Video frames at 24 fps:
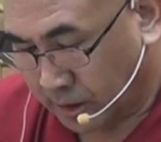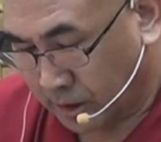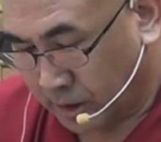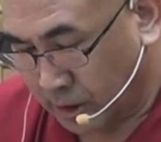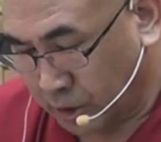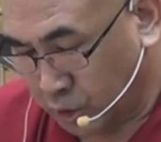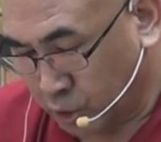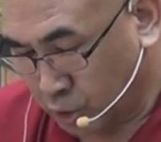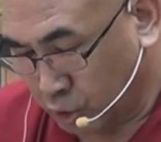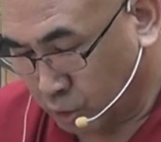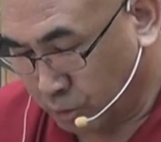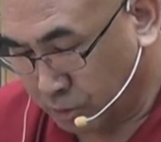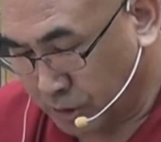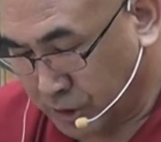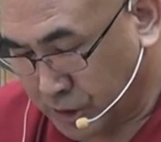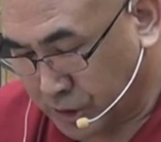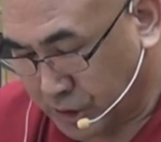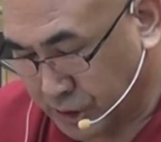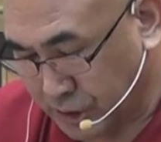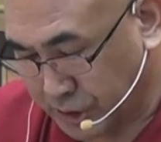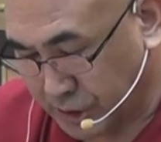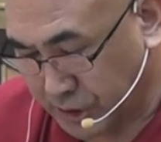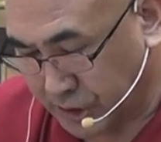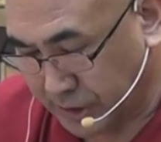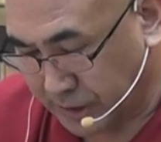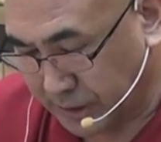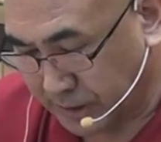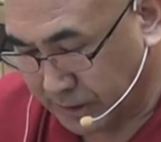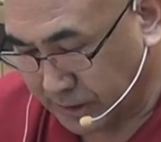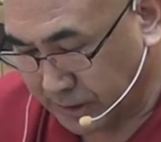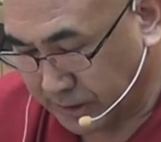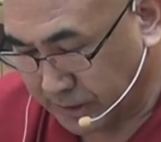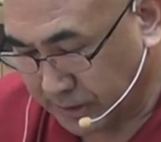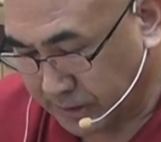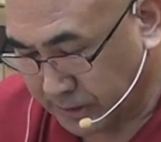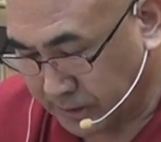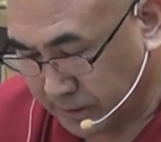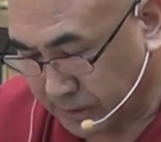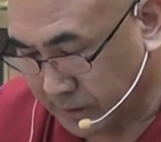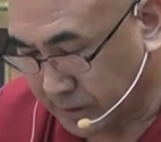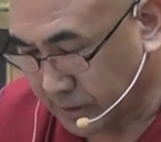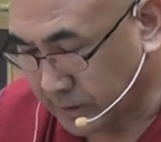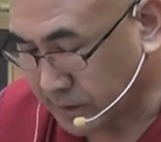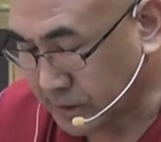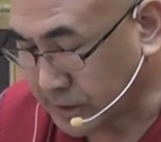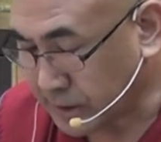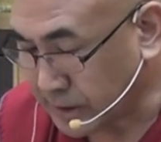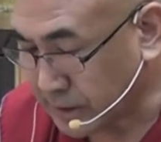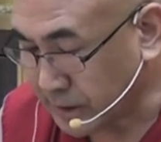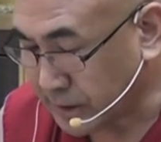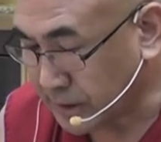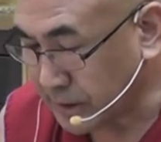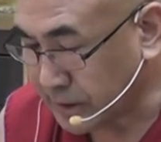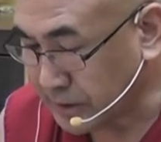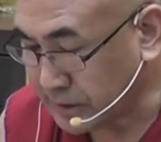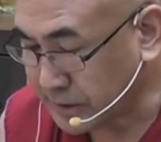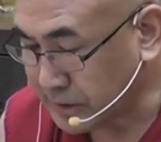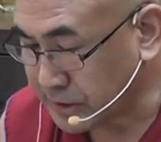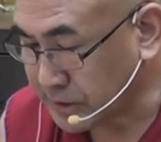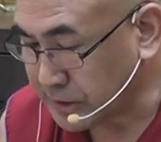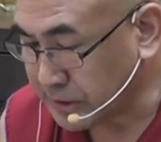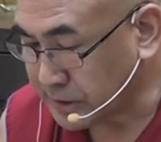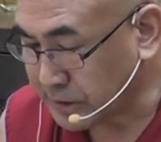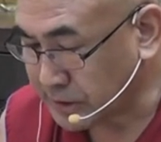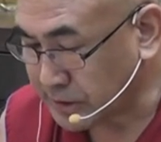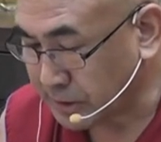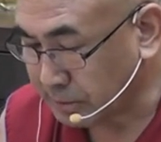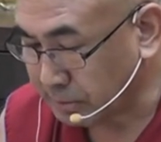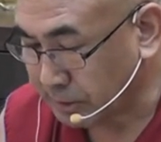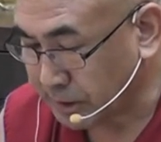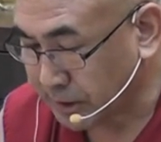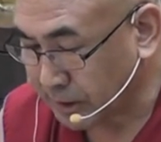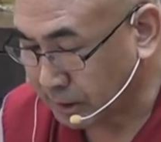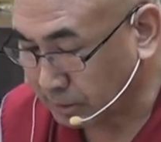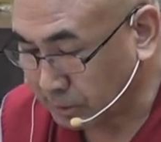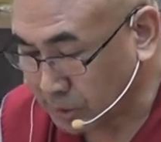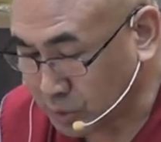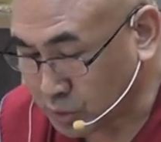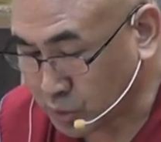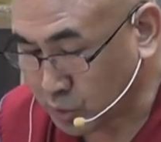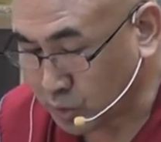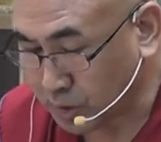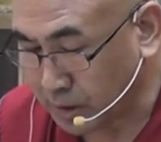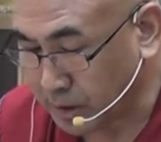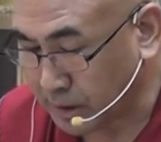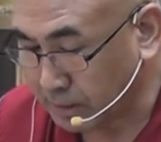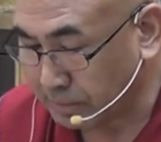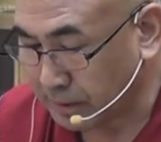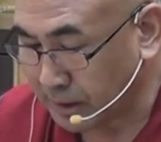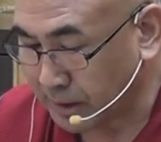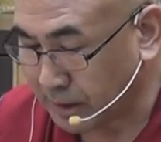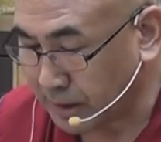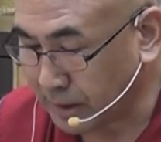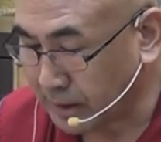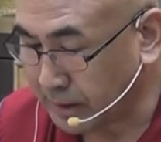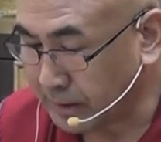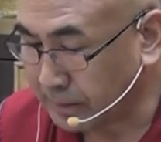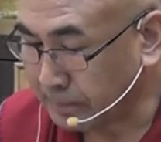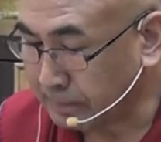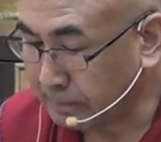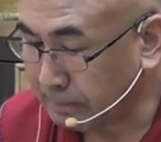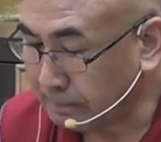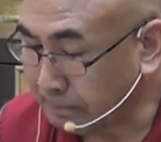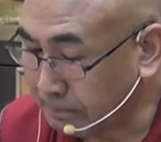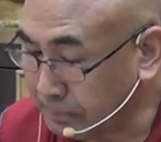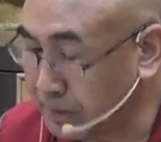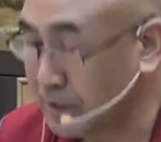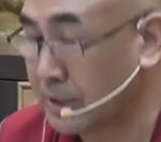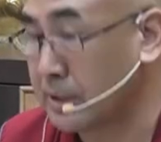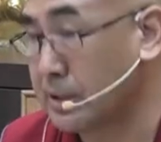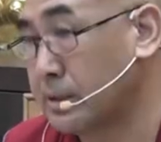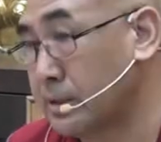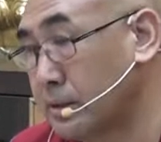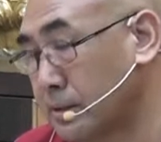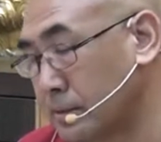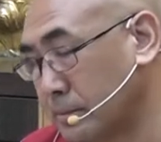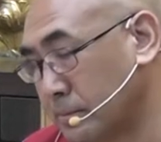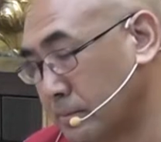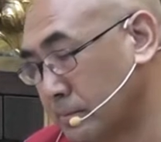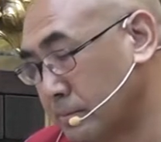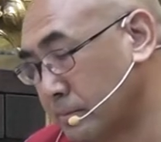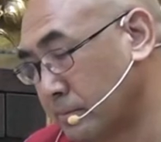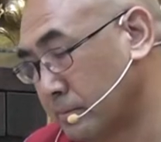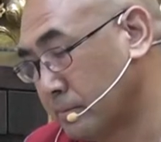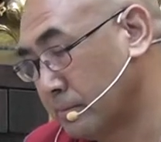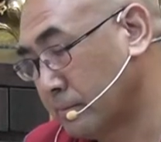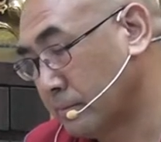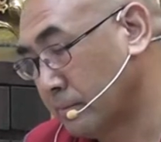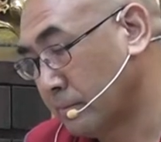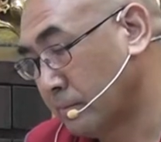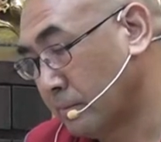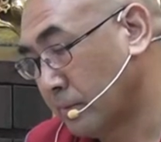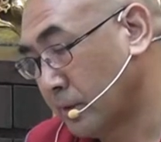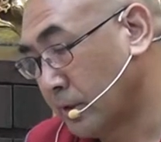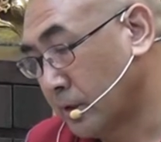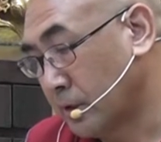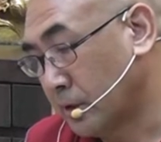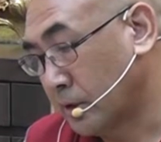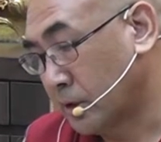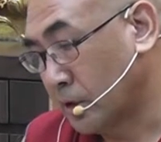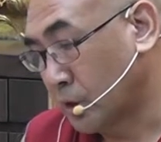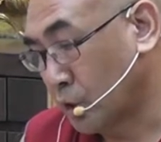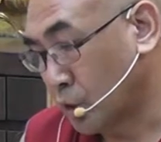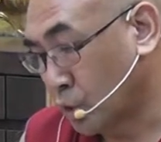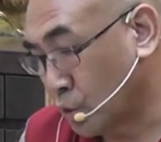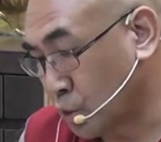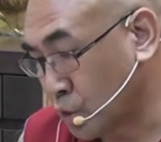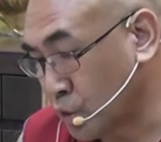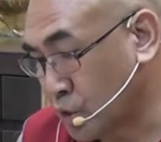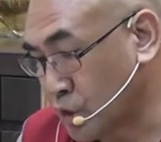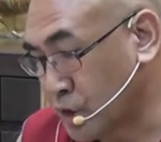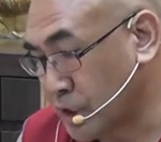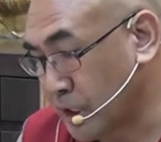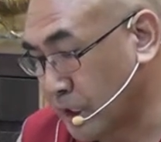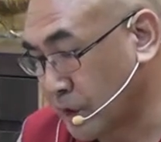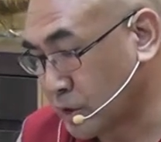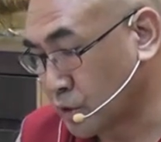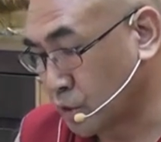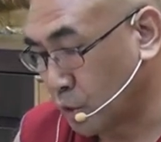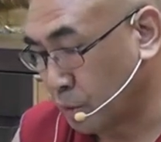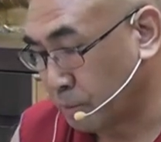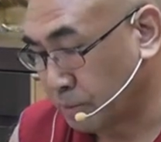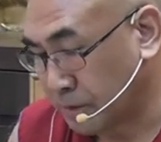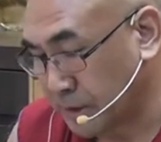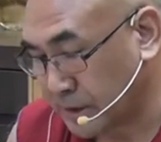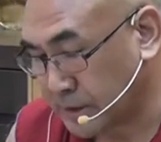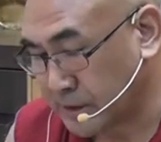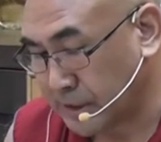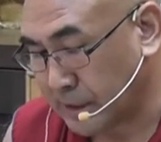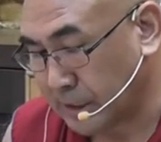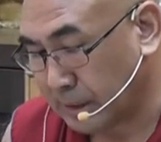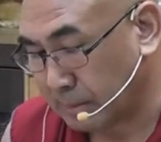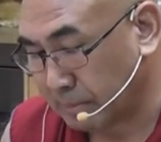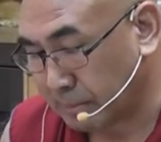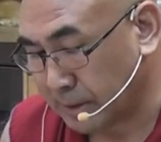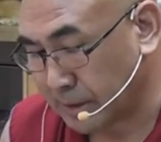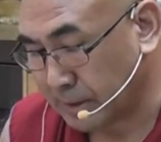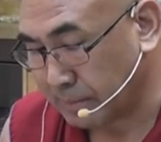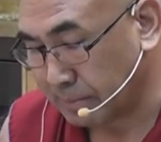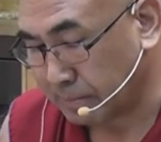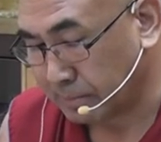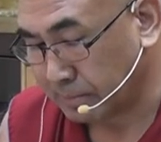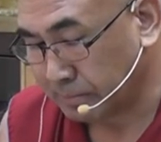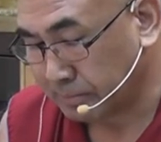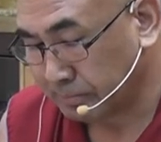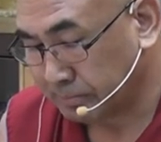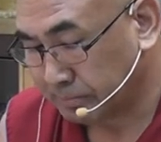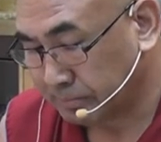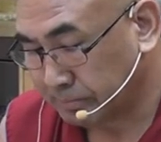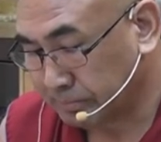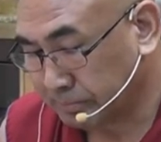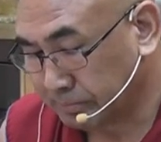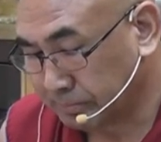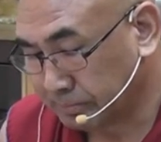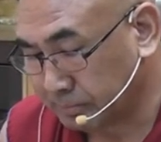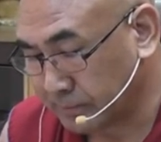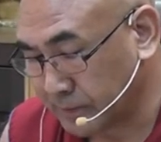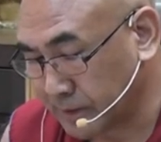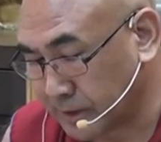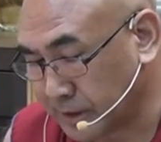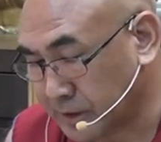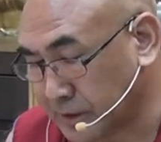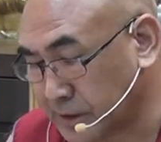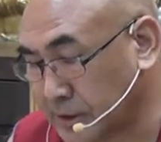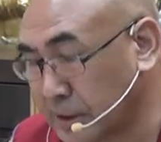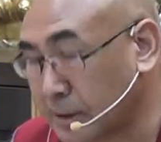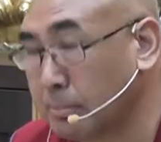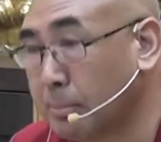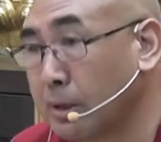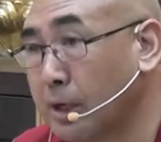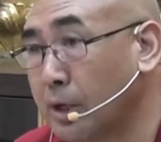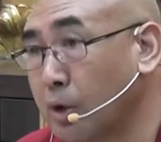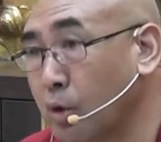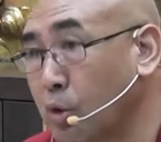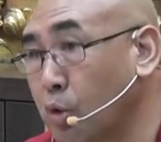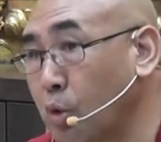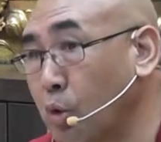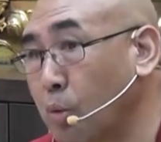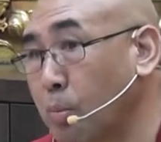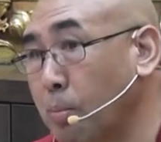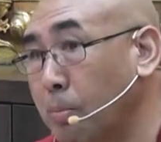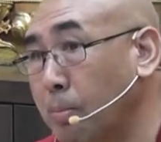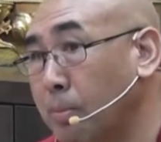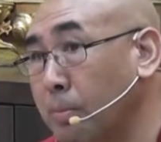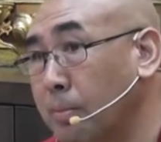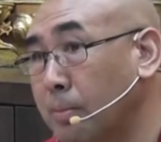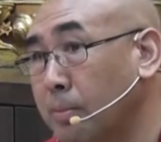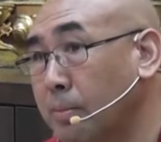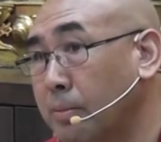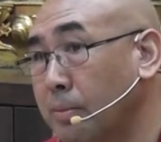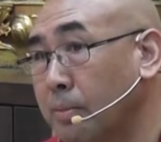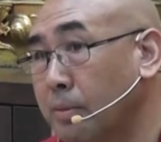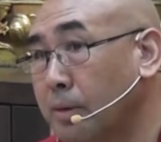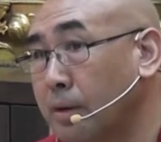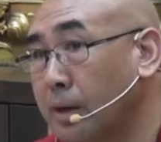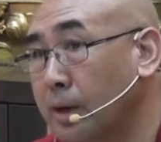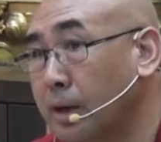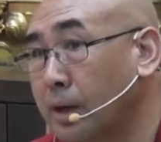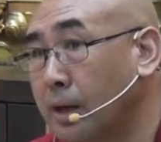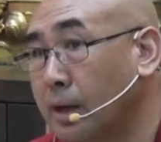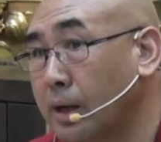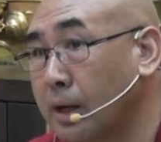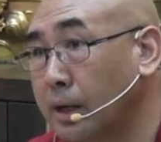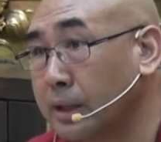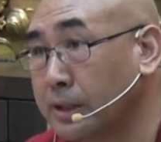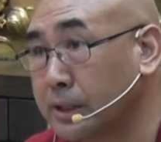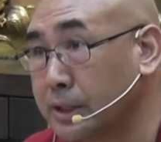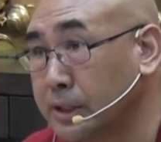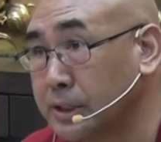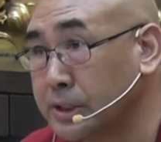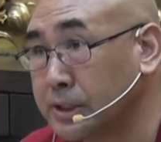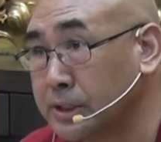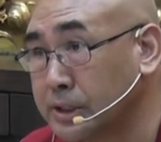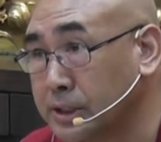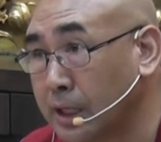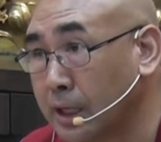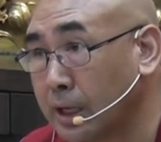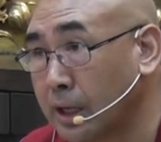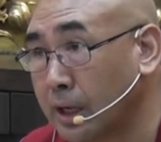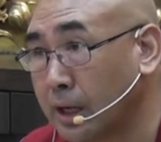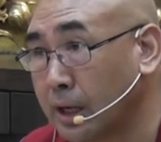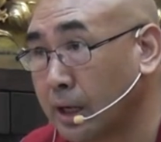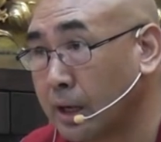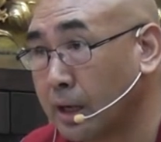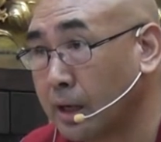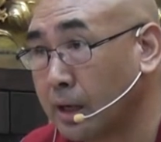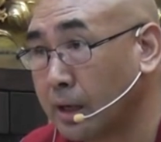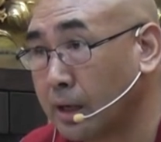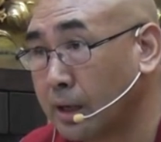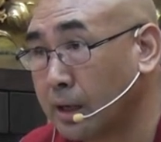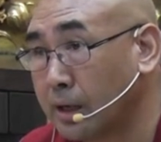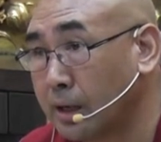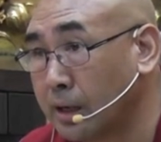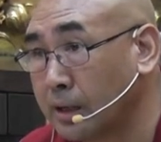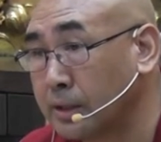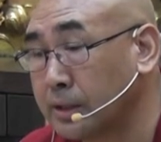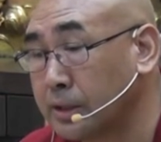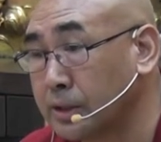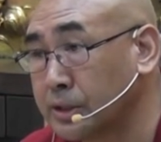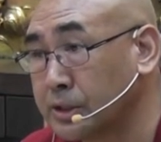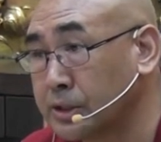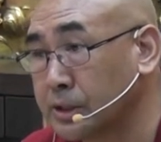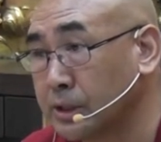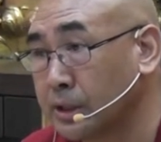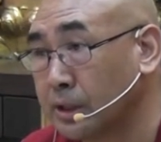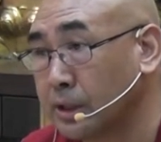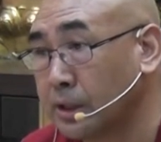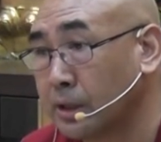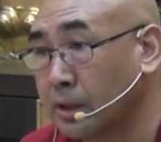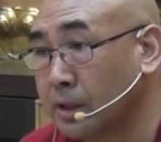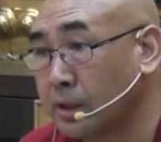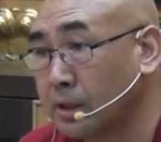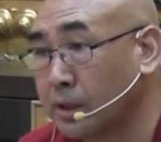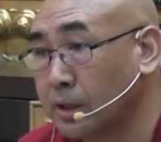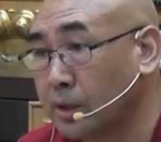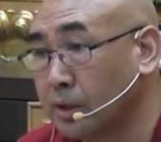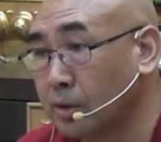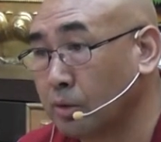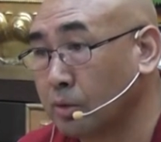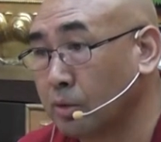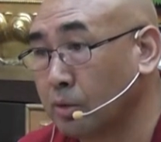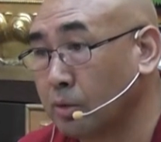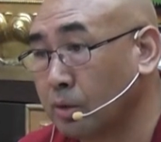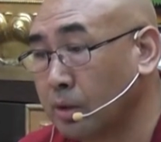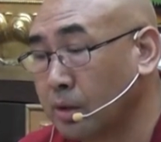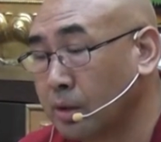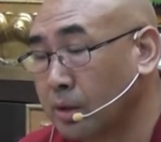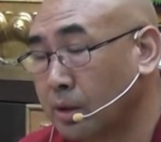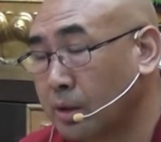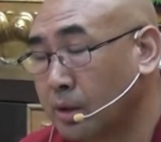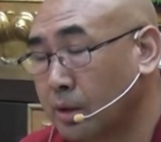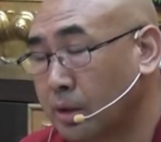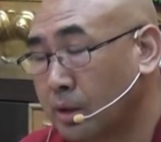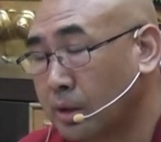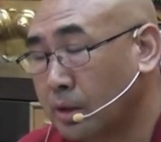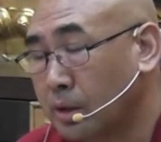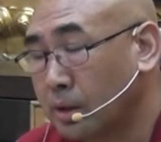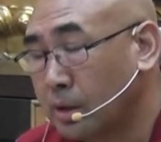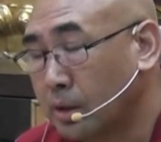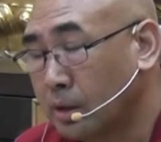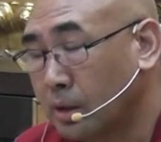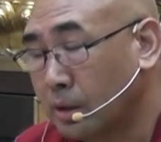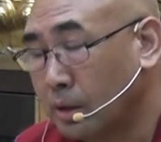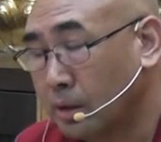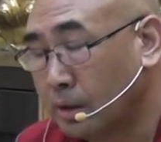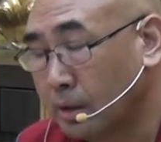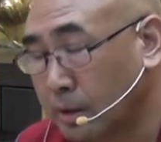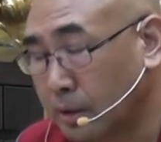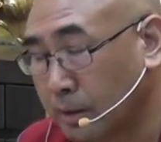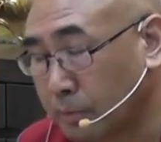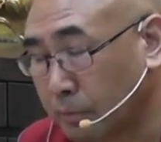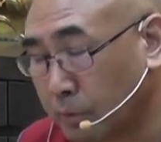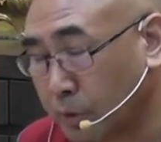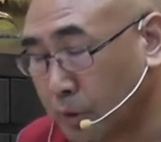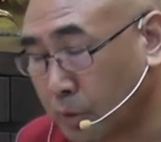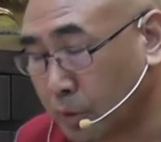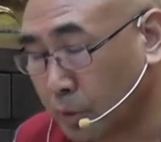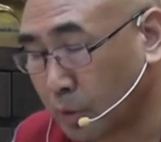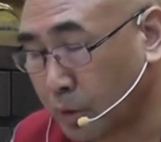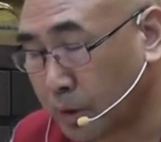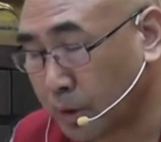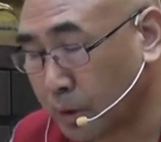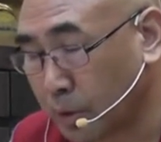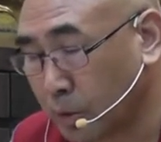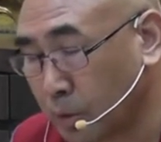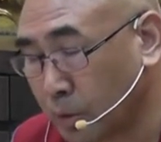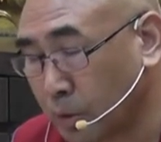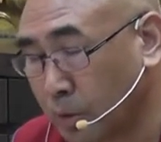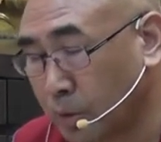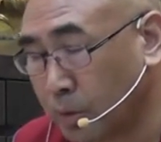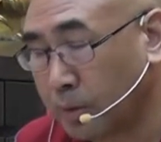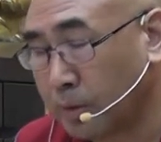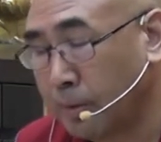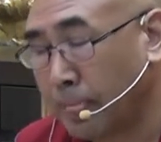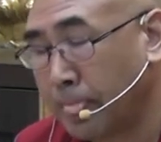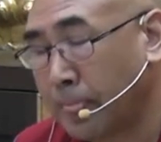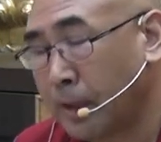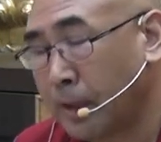author of the teaching, generally this is written by Lama Tsong-kha-pa, but the root text of this Lamrim, written by whom? Adisha, you know, we call, you know,